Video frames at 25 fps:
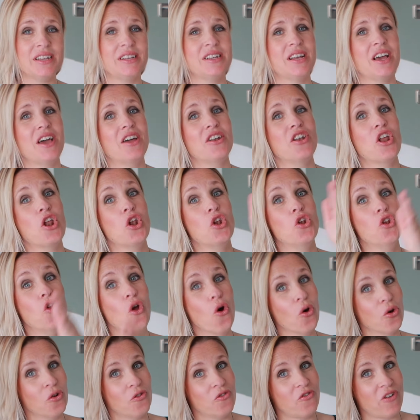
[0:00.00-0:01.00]
to turn
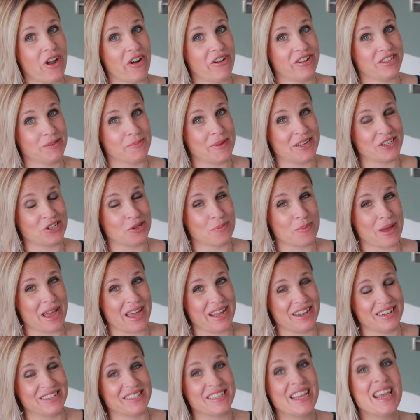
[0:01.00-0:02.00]
non-ferrous metal
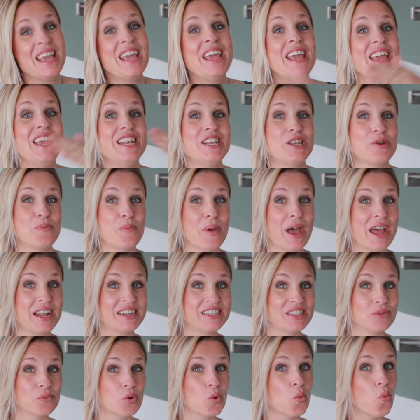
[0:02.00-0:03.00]
pans into
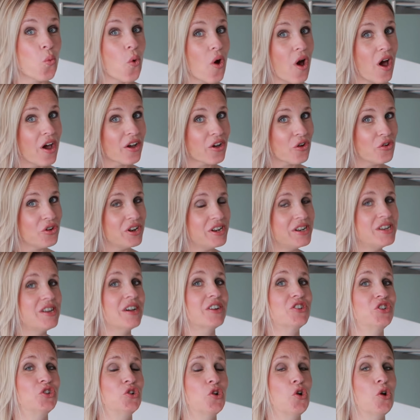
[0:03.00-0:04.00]
pans that will work on
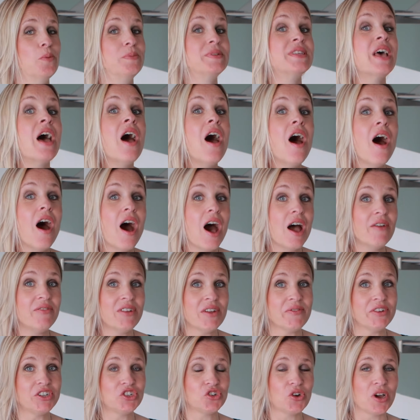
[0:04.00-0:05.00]
induction hobs. I've
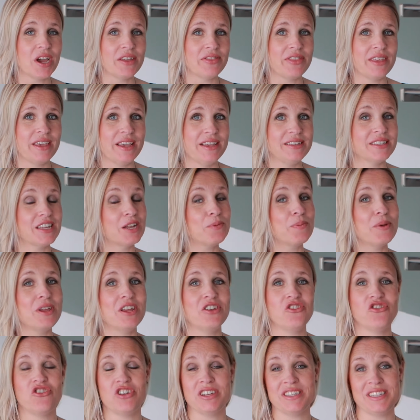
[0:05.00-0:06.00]
never tried these. I'd be
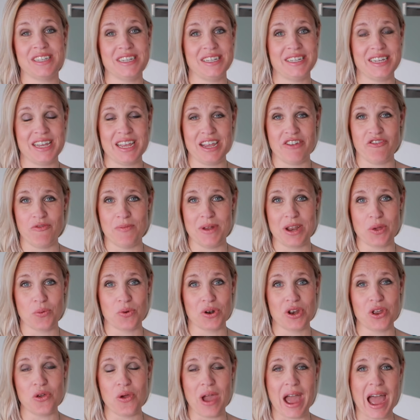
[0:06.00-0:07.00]
interested to hear from
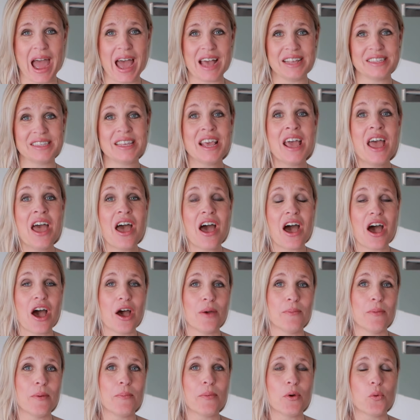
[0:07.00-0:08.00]
anyone who has,
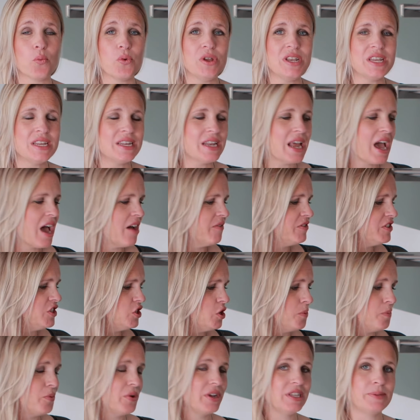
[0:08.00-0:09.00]
but we didn't have
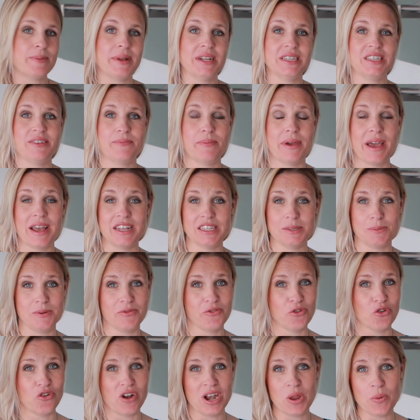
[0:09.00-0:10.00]
super expensive pans
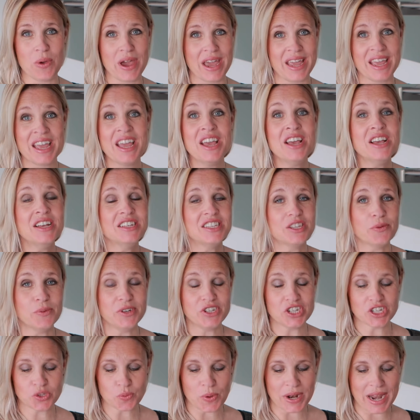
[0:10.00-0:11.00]
before anyway, so we
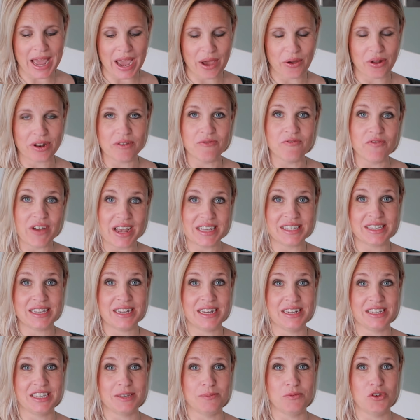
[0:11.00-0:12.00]
just went out and invested
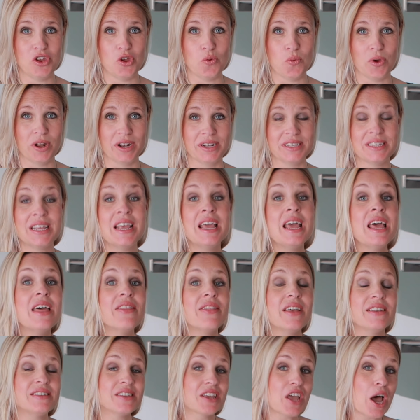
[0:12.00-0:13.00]
in some new ones.
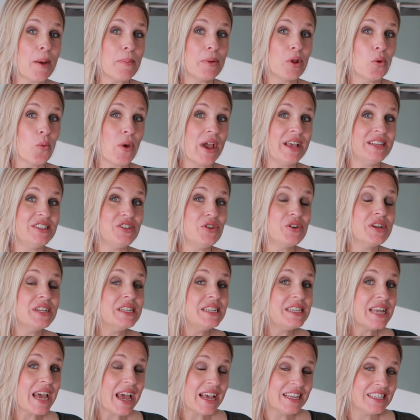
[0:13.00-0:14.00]
There's a couple of ways you
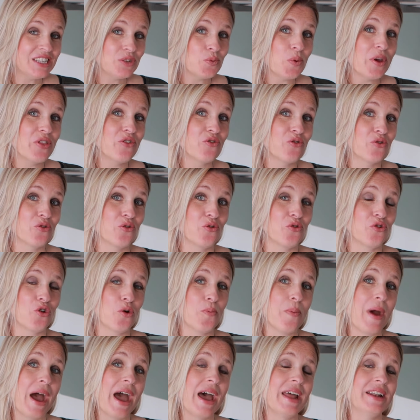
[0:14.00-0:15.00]
can test whether or not your
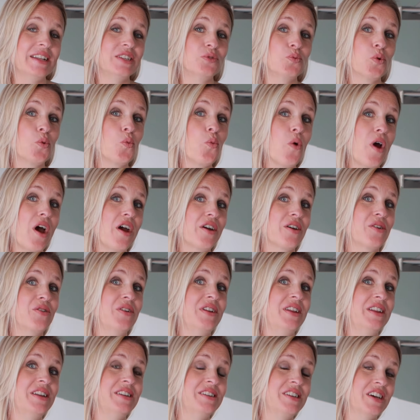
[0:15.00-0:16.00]
pans will work on
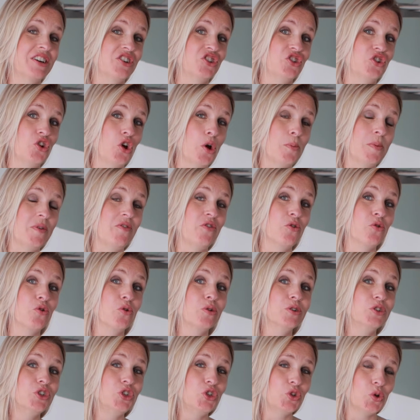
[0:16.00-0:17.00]
an induction hob if you're
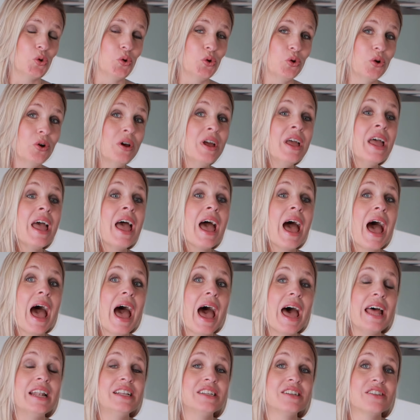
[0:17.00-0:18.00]
not sure,
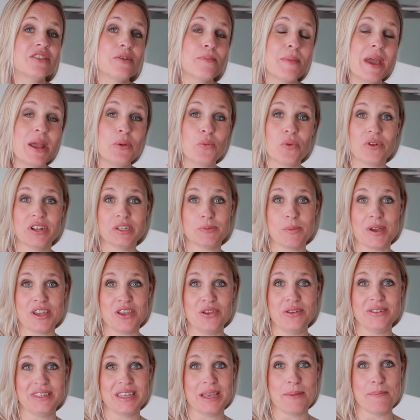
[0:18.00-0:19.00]
and the main one is by
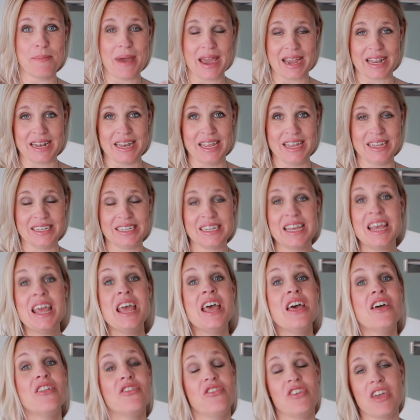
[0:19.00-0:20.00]
using a magnet.
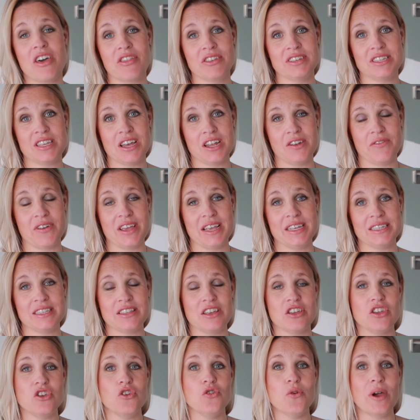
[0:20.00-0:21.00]
The other side of it is
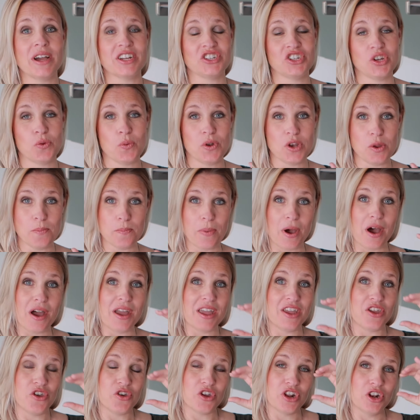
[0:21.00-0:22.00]
that you actually, when you buy
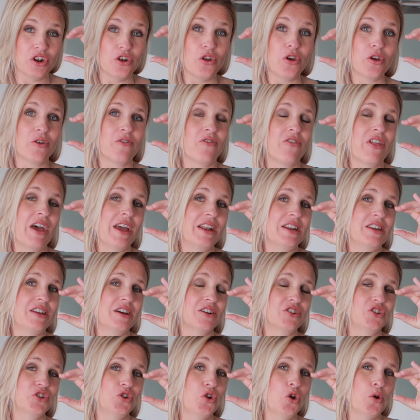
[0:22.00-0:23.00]
it, you can look for that
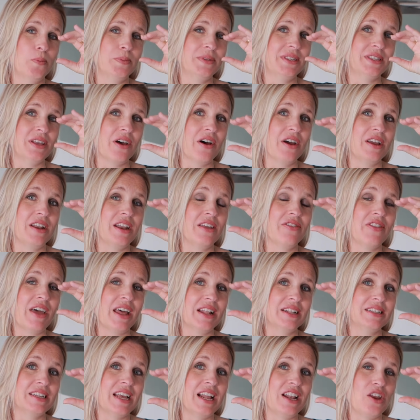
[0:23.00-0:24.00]
induction hob sign, and
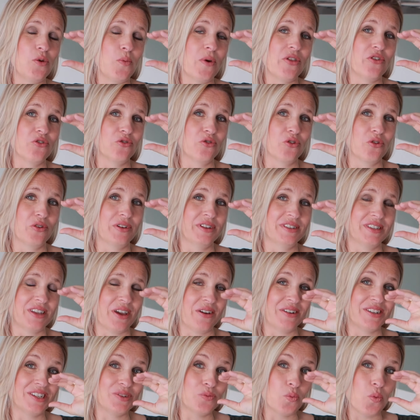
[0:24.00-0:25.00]
that'll tell you whether or not it's
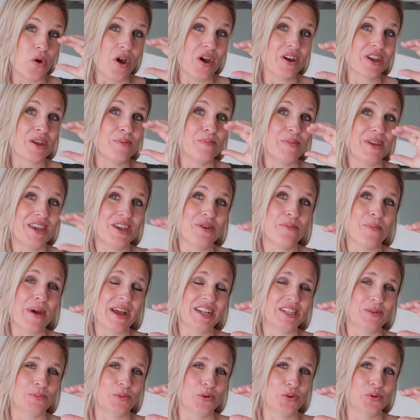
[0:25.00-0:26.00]
going to work and be
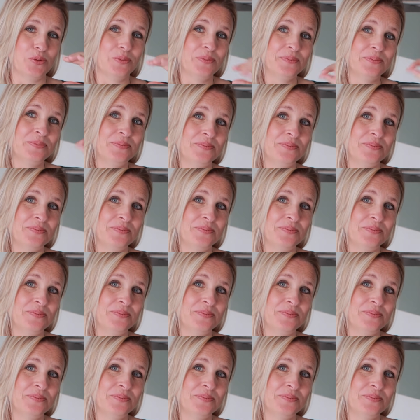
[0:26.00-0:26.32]
compatible.